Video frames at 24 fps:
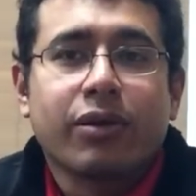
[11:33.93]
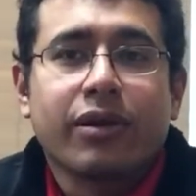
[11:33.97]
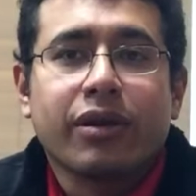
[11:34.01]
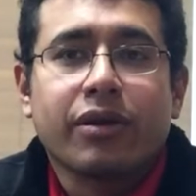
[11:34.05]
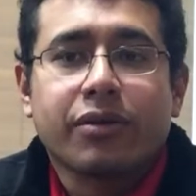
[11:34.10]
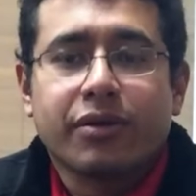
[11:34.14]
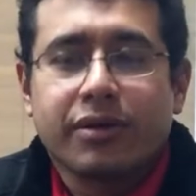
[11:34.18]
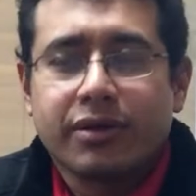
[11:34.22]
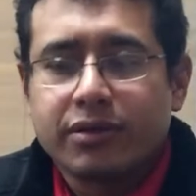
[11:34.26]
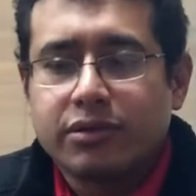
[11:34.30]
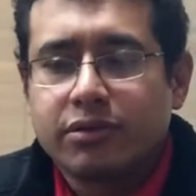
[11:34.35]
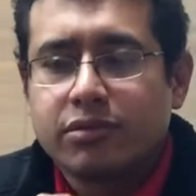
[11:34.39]

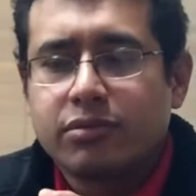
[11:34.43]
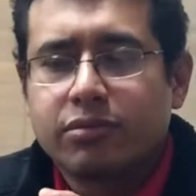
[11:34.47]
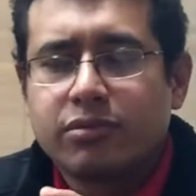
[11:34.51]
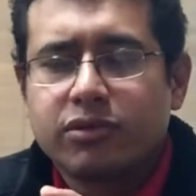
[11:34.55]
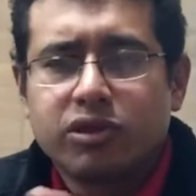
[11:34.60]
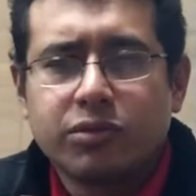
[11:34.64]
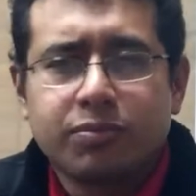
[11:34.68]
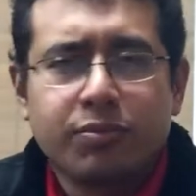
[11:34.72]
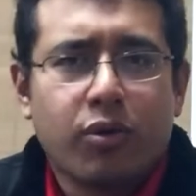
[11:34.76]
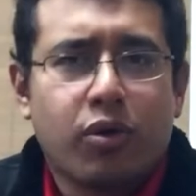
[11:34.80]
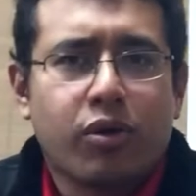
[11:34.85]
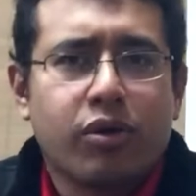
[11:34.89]
whether it's
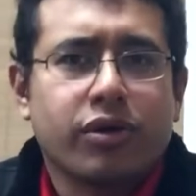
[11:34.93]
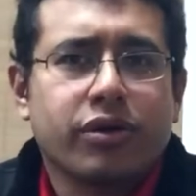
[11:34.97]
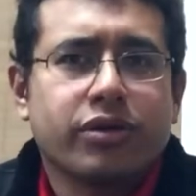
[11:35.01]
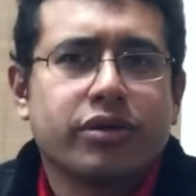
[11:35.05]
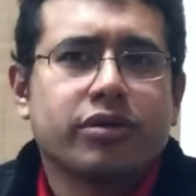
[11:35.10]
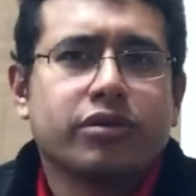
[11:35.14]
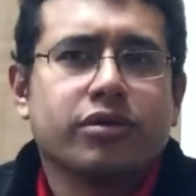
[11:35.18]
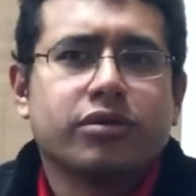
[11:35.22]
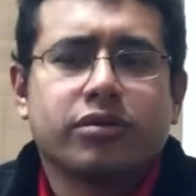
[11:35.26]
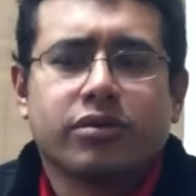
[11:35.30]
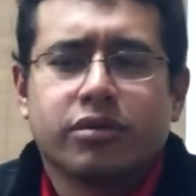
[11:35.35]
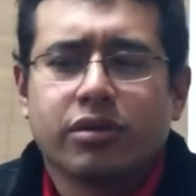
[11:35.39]

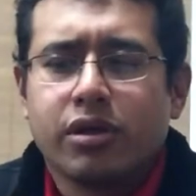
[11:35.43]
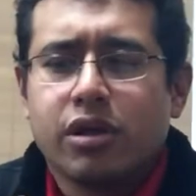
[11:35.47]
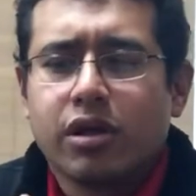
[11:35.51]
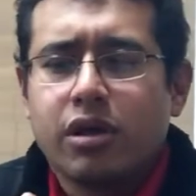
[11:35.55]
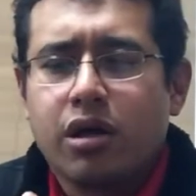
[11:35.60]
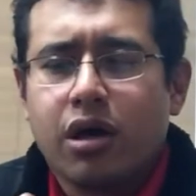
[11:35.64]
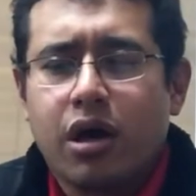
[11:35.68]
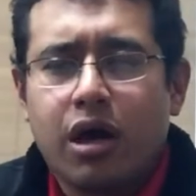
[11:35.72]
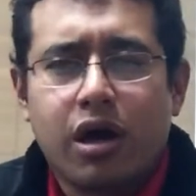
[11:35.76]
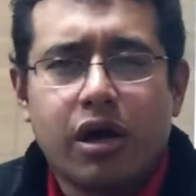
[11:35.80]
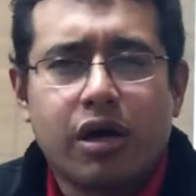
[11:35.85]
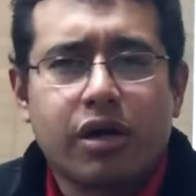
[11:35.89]
sports,
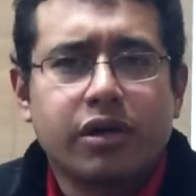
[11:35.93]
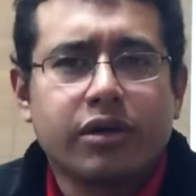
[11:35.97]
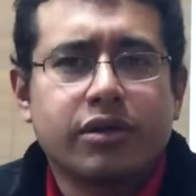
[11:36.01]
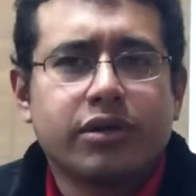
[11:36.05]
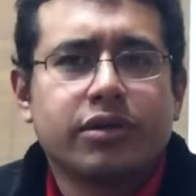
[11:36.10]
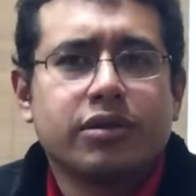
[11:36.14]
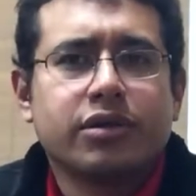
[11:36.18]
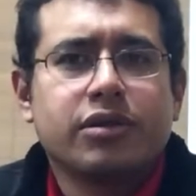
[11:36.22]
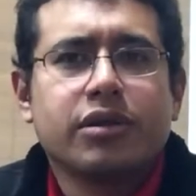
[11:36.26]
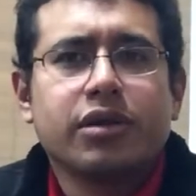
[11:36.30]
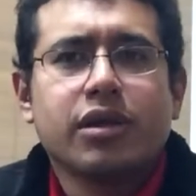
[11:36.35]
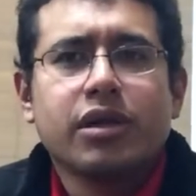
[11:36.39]

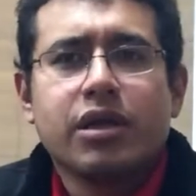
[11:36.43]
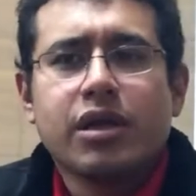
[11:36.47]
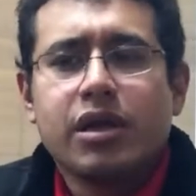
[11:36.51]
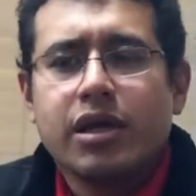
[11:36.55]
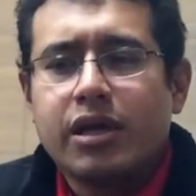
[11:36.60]
arts,